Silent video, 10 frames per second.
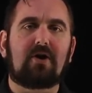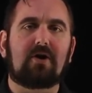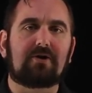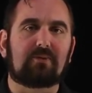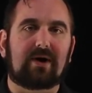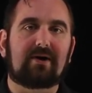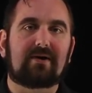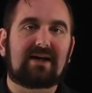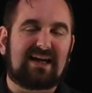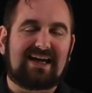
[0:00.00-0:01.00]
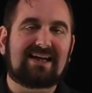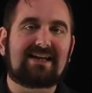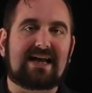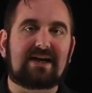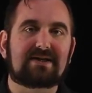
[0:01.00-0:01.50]
hardware in a
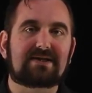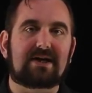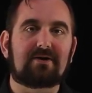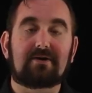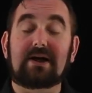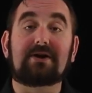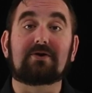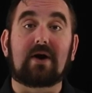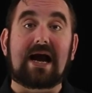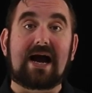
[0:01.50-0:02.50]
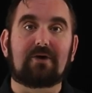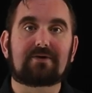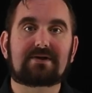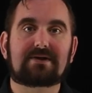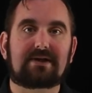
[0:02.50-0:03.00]
data center, in your
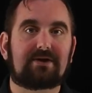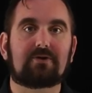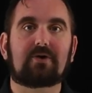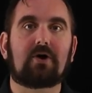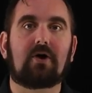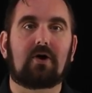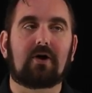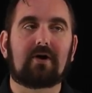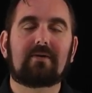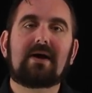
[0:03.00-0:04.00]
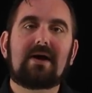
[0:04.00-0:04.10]
house, in your car.